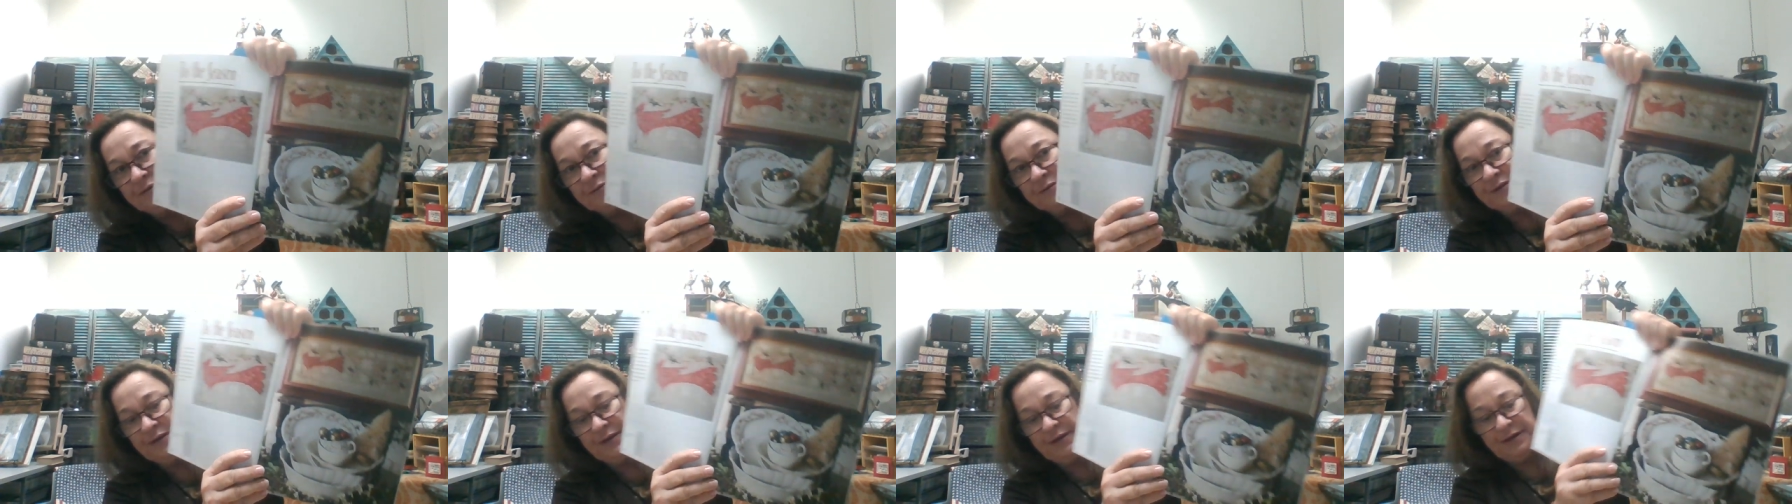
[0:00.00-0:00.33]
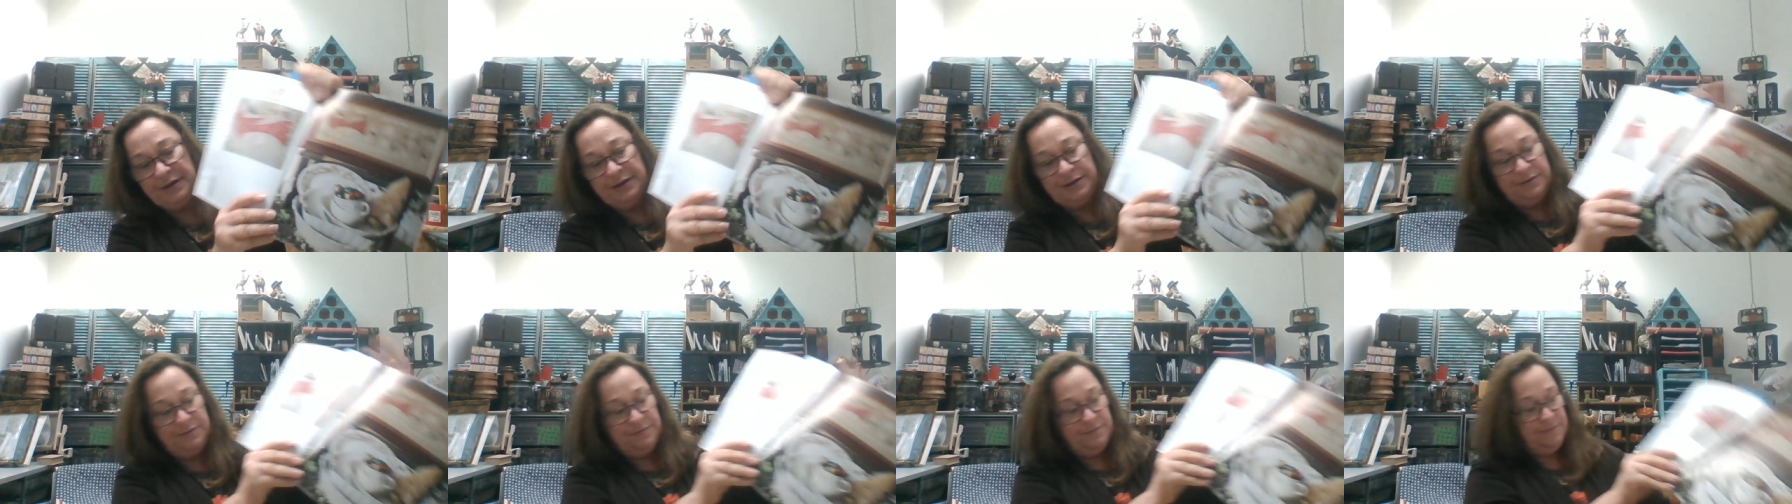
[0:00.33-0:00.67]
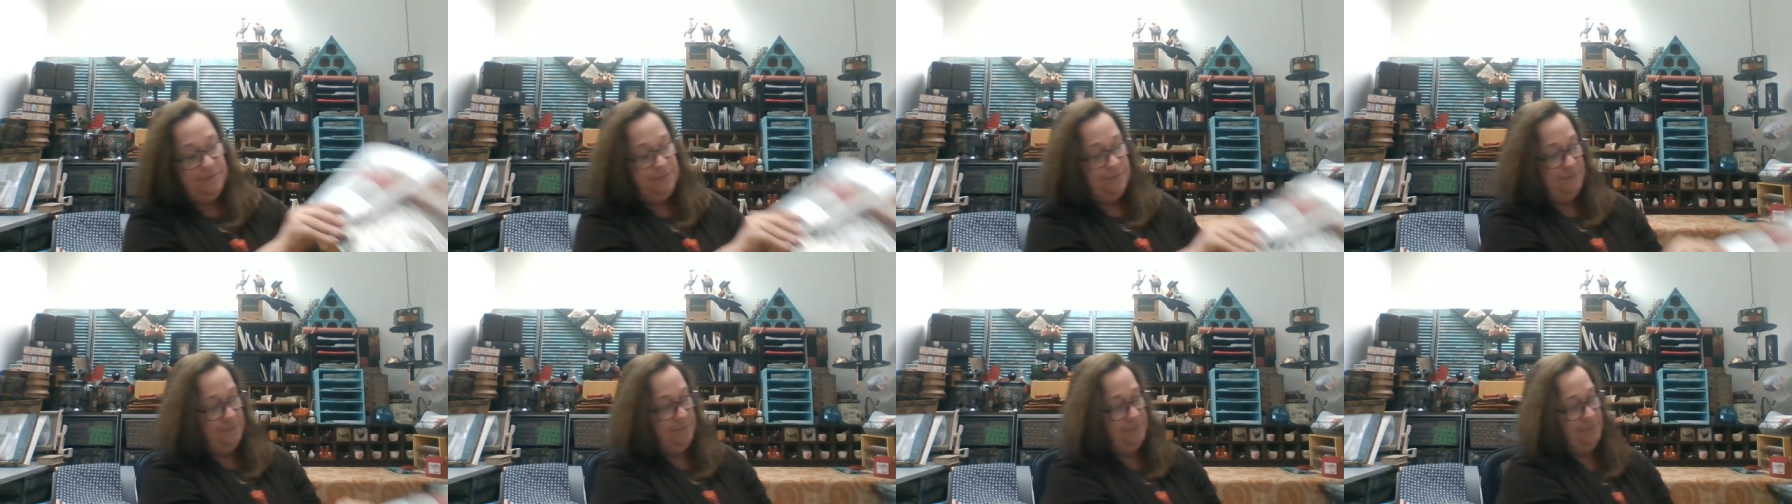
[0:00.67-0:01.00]
Okay,
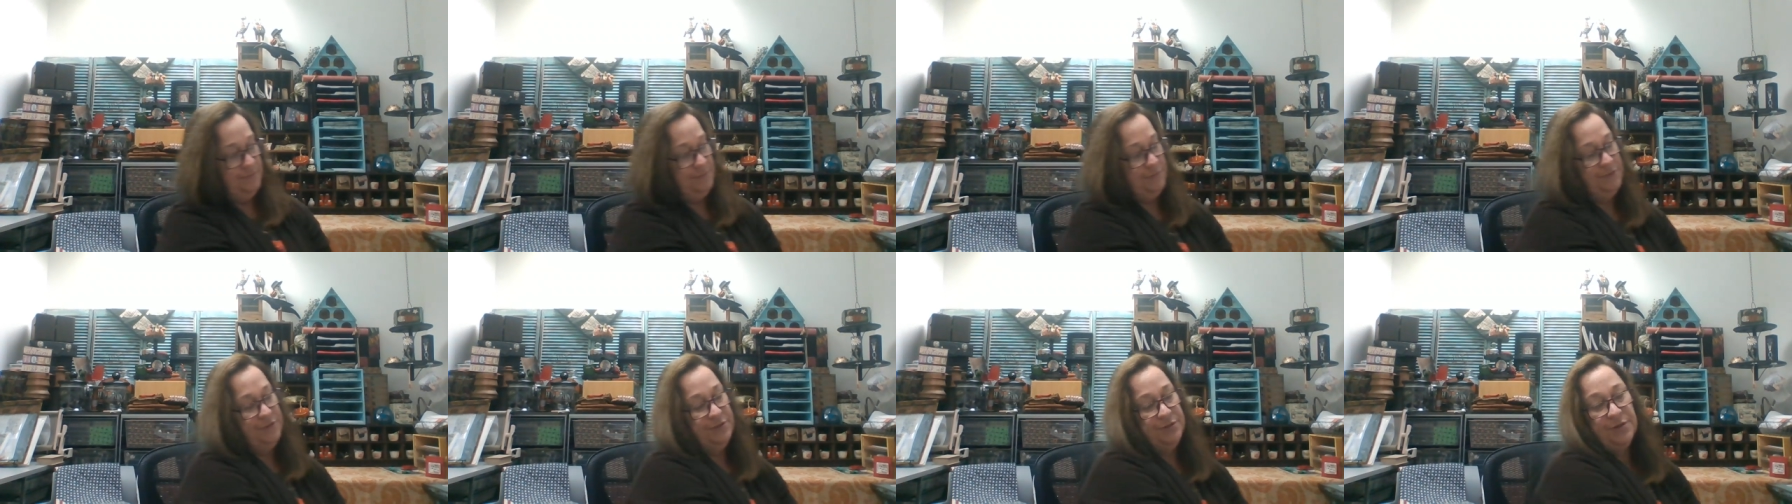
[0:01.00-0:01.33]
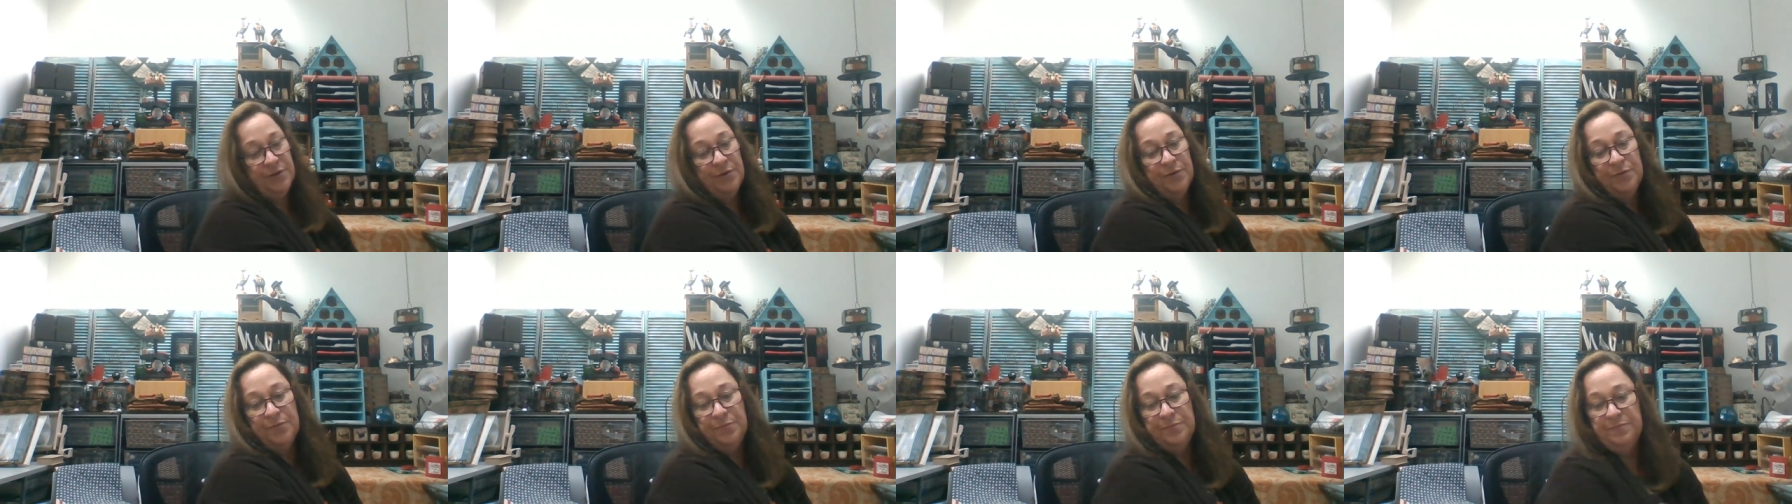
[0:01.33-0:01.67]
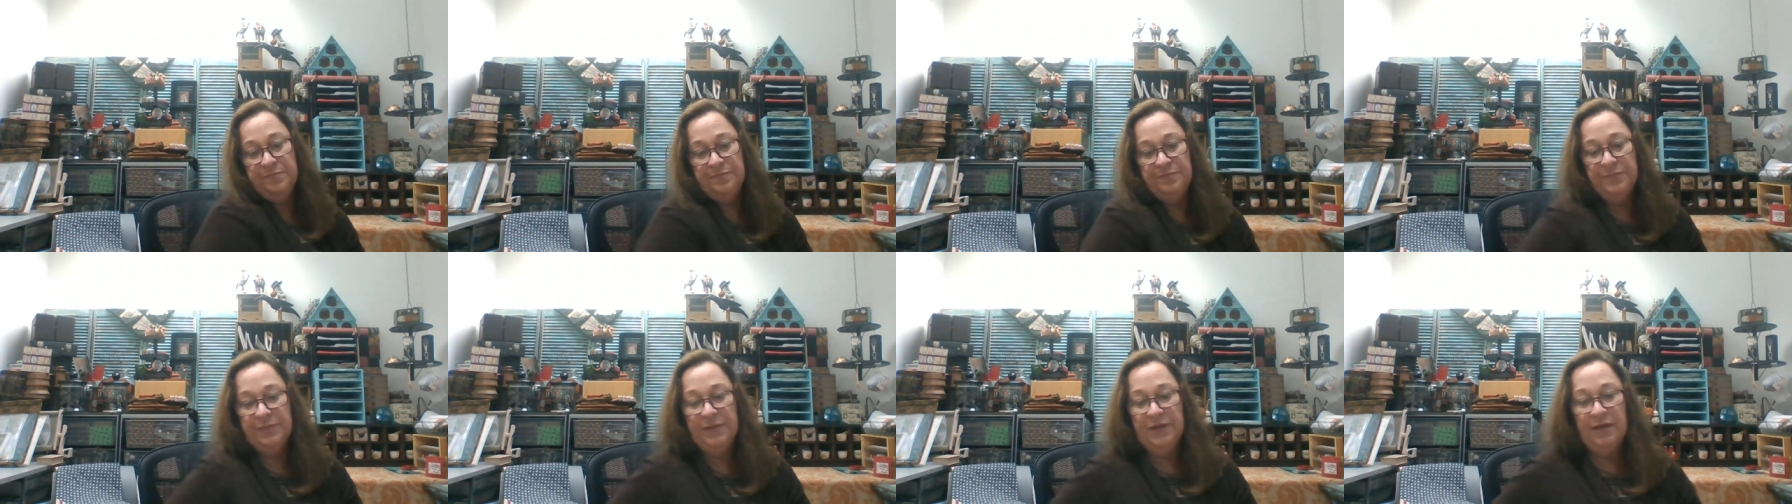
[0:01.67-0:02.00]
so
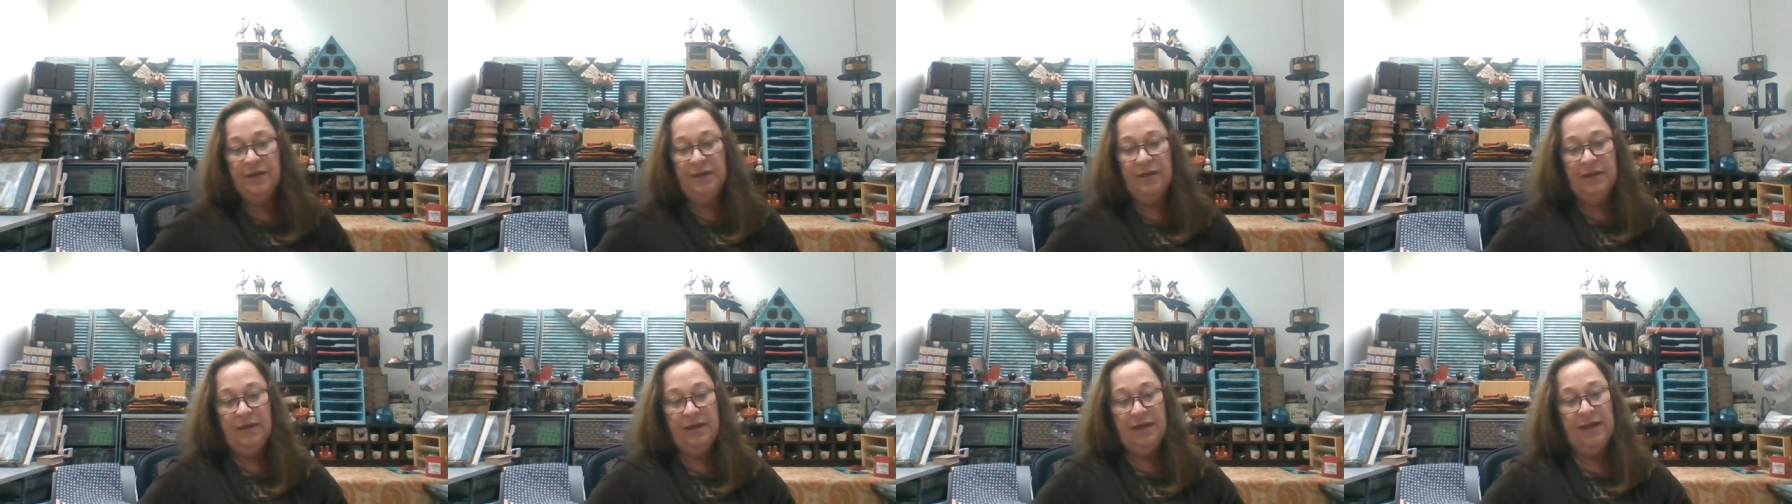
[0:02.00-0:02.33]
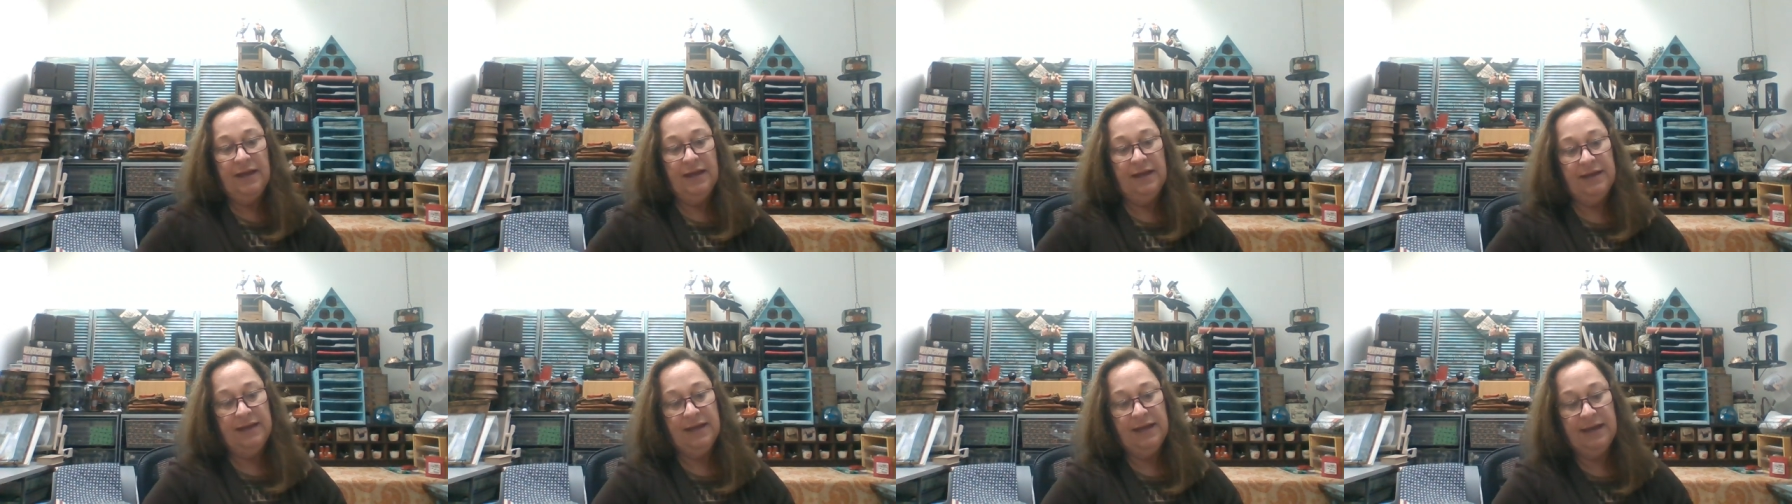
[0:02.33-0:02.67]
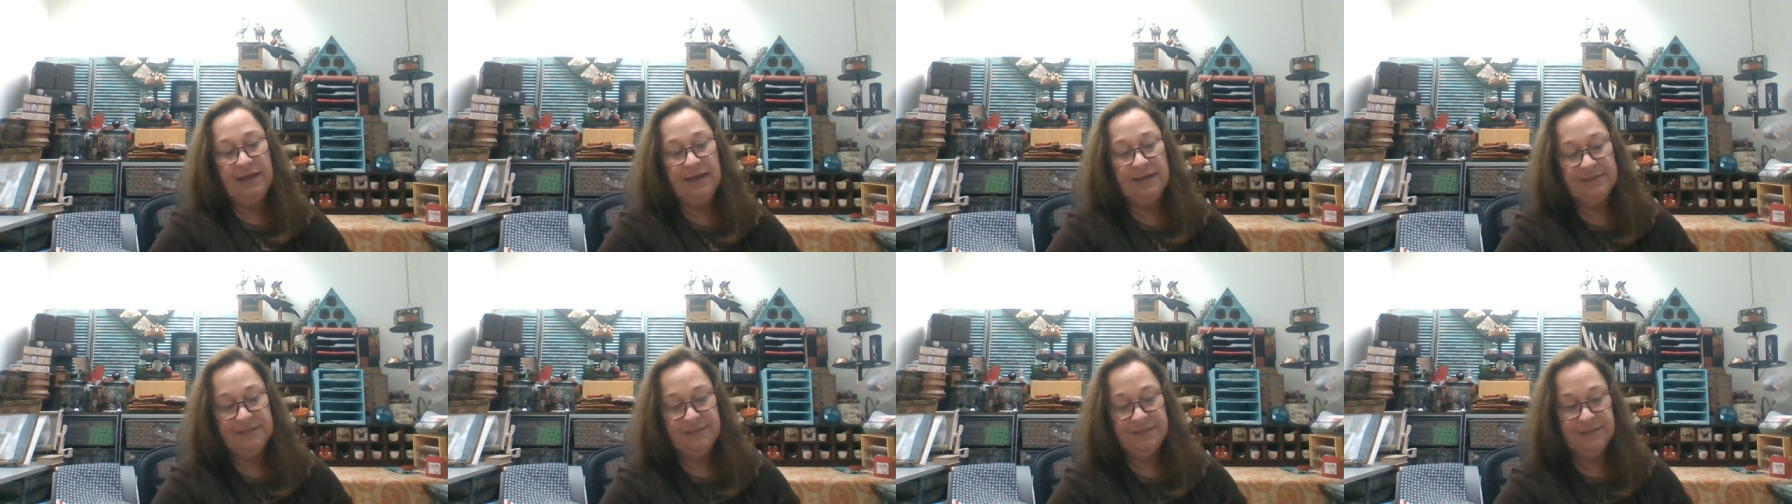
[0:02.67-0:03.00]

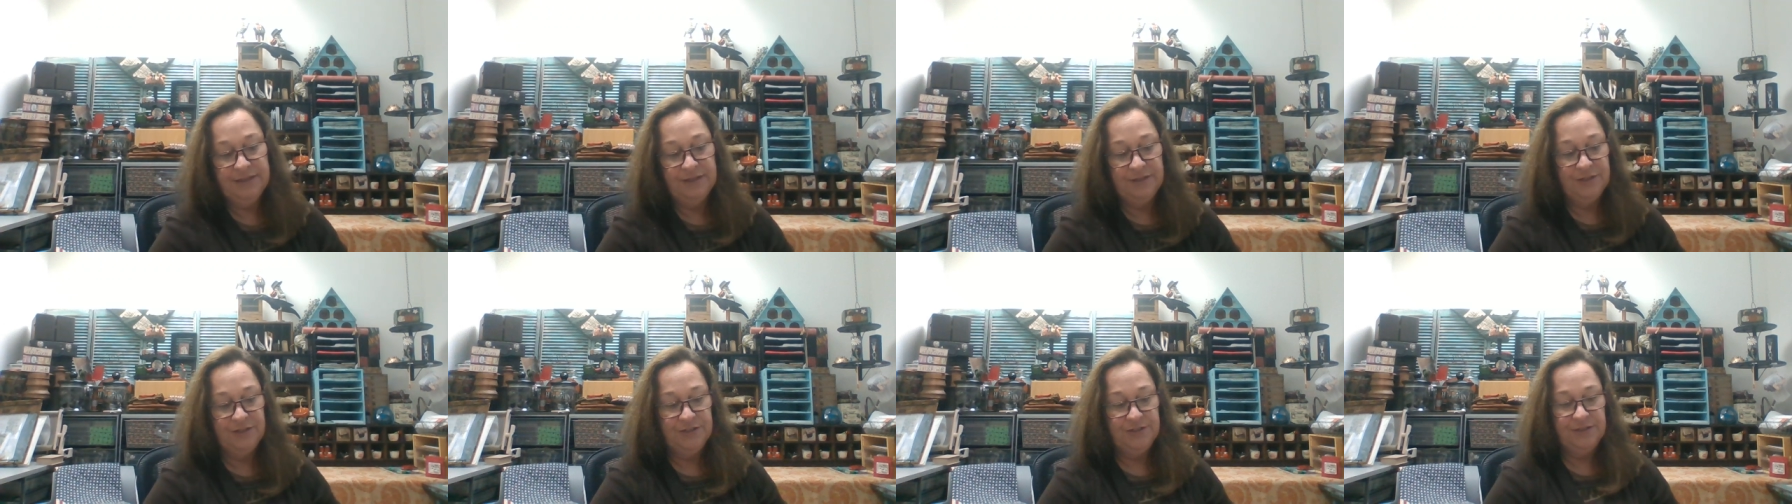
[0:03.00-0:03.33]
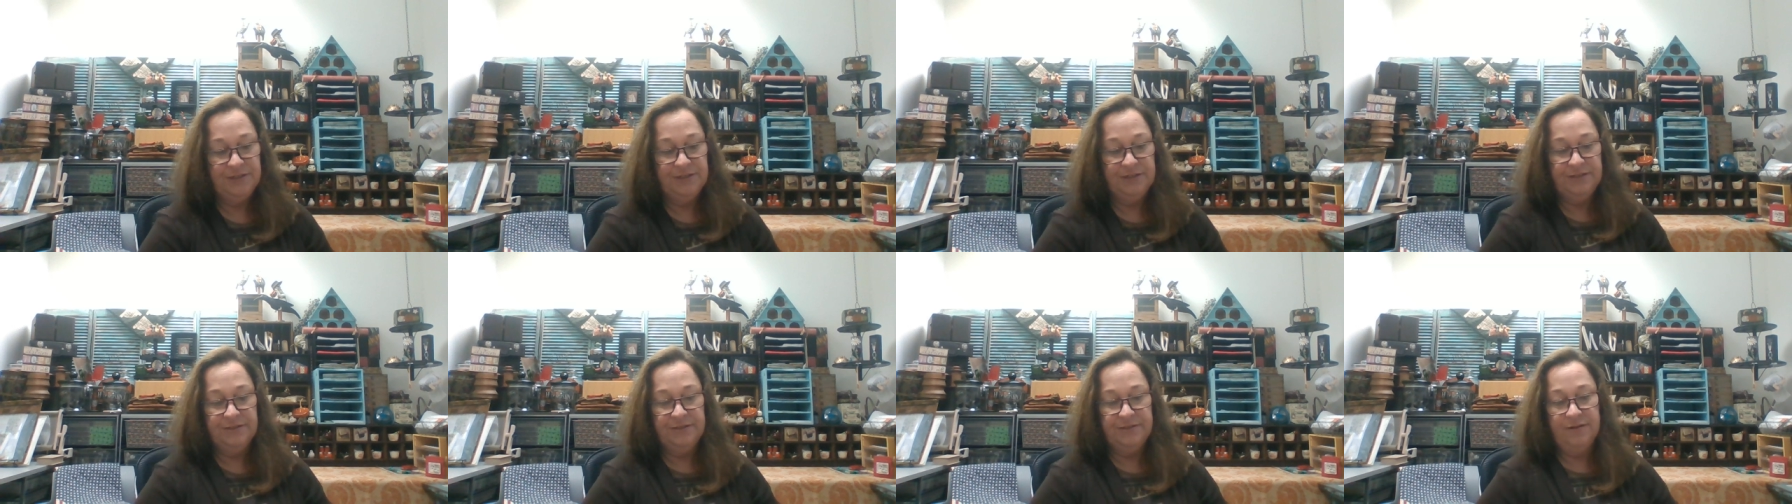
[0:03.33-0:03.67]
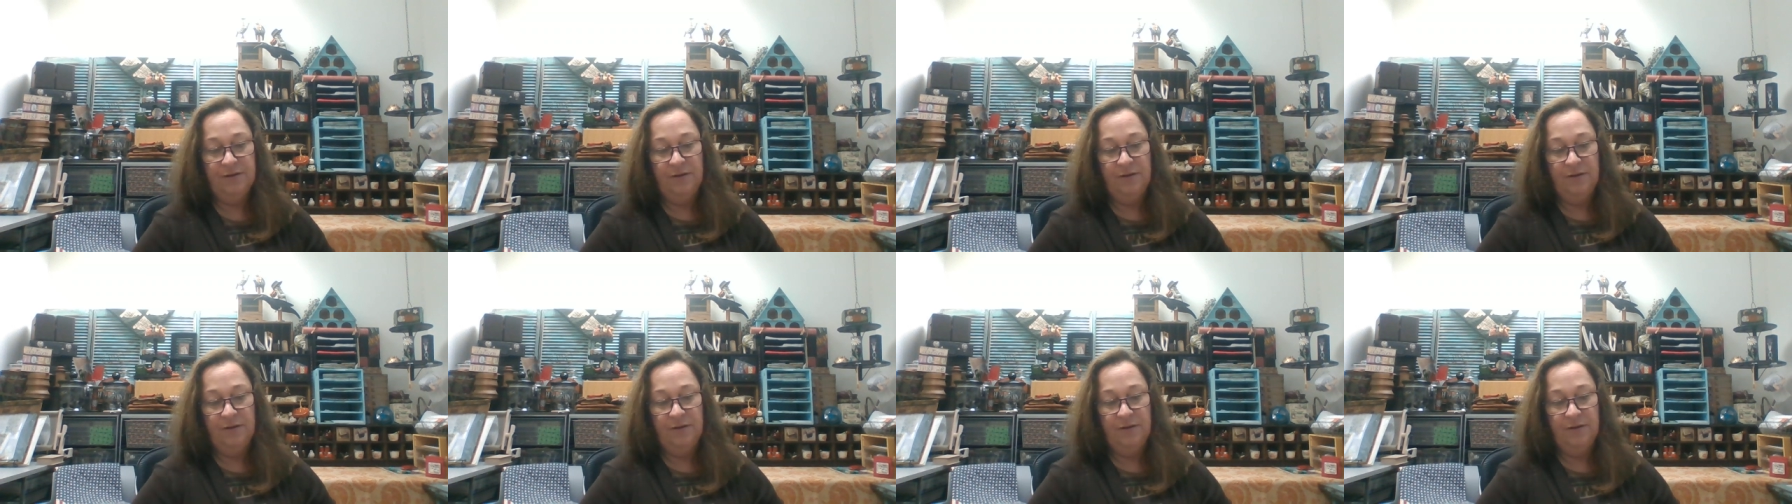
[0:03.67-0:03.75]
I stitched this